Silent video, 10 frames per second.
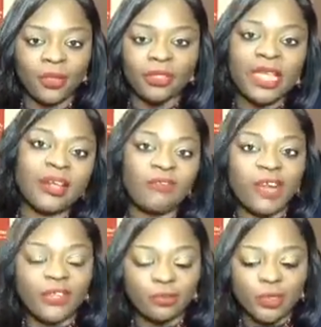You take
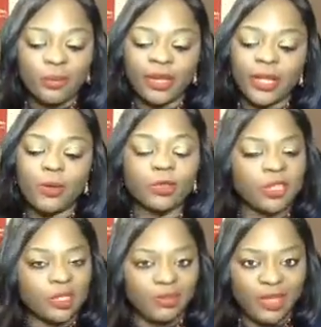advice from somebody who's
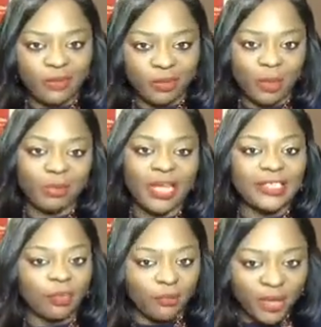not speaking from a
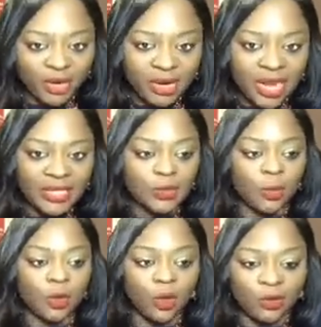place of bitterness
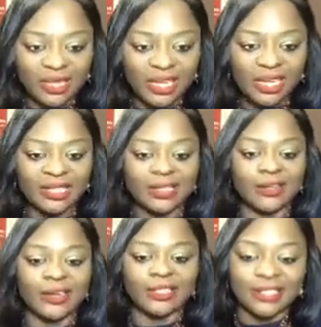or loneliness
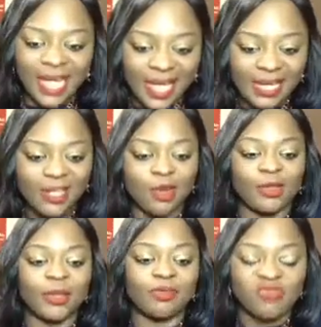or anxiety
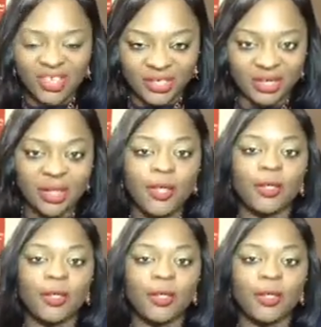or depression.